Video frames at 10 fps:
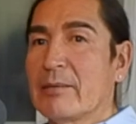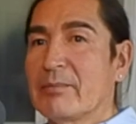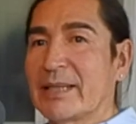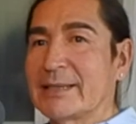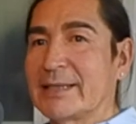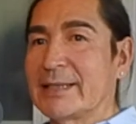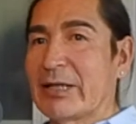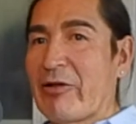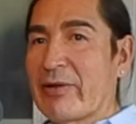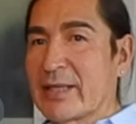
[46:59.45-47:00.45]
But
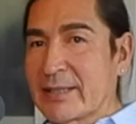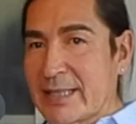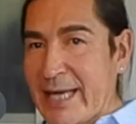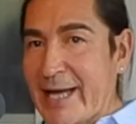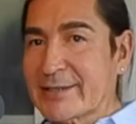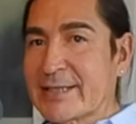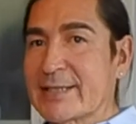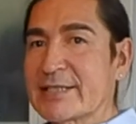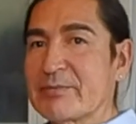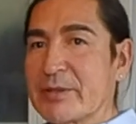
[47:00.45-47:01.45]
in the acting
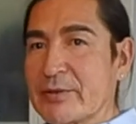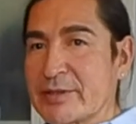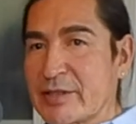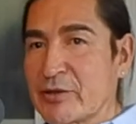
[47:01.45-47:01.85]
experience,